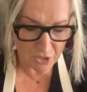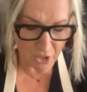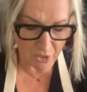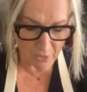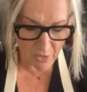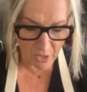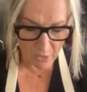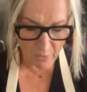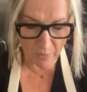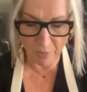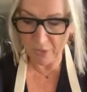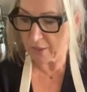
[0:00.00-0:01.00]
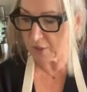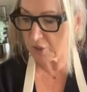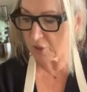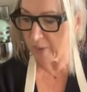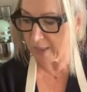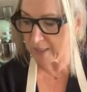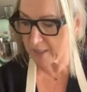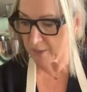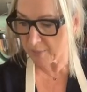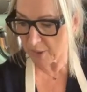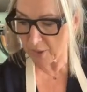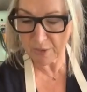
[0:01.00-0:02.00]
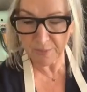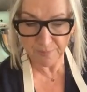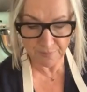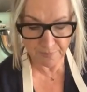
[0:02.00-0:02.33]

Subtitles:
So we're putting the 2 eggs in a bowl.